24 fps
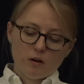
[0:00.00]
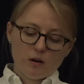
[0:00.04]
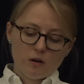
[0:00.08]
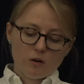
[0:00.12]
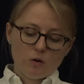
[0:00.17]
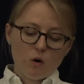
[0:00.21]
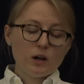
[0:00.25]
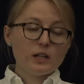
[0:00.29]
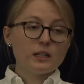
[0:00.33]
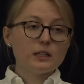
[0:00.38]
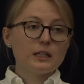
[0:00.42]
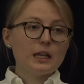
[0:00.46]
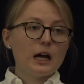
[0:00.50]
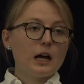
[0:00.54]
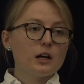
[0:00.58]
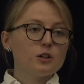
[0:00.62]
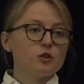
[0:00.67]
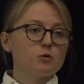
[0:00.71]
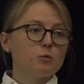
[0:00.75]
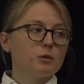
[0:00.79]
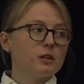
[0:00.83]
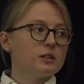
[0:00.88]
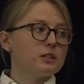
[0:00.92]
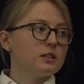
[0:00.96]
got in
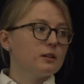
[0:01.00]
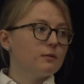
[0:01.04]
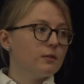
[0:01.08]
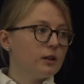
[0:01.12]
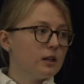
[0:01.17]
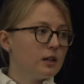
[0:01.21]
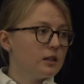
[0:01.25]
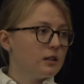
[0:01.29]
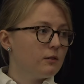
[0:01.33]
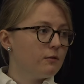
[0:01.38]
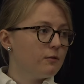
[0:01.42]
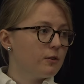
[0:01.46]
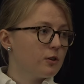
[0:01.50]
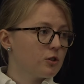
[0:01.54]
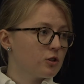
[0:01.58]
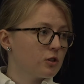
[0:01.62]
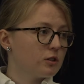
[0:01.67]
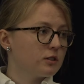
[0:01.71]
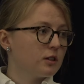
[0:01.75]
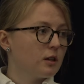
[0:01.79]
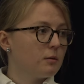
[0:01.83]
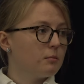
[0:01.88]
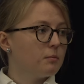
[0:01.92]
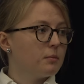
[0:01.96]
touch with the civilian
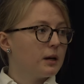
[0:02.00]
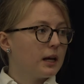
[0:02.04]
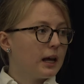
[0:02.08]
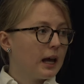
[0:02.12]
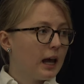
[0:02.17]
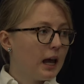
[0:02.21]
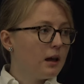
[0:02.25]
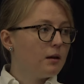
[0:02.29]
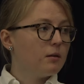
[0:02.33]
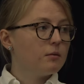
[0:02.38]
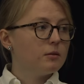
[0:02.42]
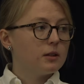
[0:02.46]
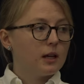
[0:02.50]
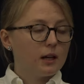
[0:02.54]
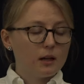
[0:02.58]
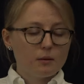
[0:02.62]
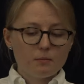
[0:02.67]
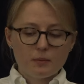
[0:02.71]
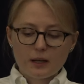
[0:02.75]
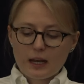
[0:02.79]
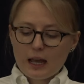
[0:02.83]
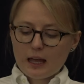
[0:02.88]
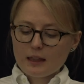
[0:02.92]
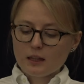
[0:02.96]
officials and
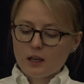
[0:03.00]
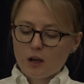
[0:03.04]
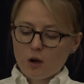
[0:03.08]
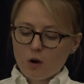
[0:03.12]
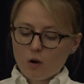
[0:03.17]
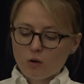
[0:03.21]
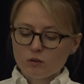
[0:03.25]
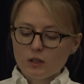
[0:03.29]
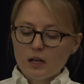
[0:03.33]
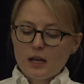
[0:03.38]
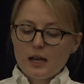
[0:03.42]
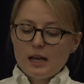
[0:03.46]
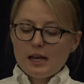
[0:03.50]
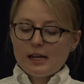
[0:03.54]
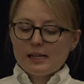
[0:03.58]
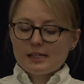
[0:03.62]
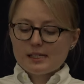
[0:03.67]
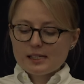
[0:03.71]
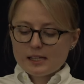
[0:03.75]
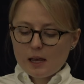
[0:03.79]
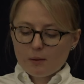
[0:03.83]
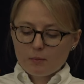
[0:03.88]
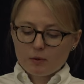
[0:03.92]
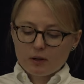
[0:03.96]
began their own
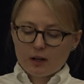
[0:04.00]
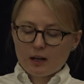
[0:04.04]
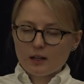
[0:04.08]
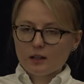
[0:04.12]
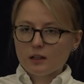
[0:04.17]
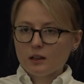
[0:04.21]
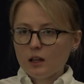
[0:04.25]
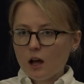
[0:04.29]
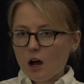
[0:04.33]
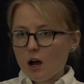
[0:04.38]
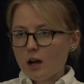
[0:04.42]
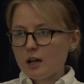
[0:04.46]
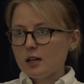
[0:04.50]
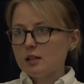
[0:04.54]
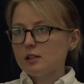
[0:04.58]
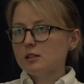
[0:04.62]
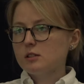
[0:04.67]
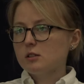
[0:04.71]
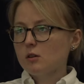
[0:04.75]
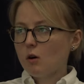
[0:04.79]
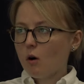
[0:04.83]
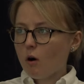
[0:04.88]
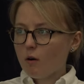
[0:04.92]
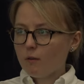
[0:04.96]
separate kind of
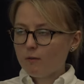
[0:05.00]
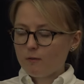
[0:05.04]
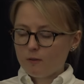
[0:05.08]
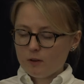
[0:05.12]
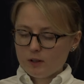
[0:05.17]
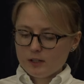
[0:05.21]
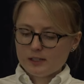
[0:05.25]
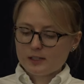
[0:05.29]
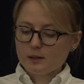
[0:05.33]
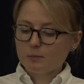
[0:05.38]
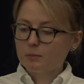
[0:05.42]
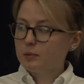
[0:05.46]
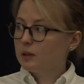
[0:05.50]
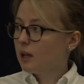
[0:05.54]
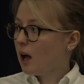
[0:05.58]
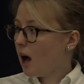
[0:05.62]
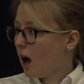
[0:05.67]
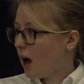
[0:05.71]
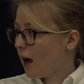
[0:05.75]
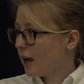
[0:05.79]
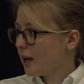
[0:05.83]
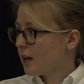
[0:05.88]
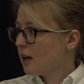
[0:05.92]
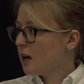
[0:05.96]
lines of
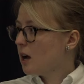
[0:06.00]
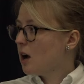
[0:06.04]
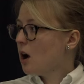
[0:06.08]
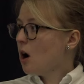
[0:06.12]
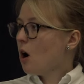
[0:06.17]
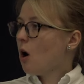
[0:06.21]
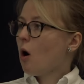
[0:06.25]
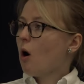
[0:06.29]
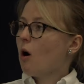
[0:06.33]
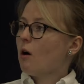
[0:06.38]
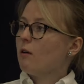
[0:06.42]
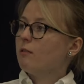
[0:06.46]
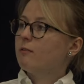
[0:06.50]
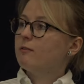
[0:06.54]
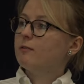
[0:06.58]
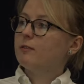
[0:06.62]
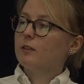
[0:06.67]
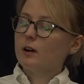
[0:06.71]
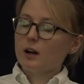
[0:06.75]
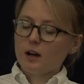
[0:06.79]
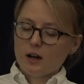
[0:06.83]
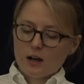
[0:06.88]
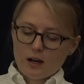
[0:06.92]
supply of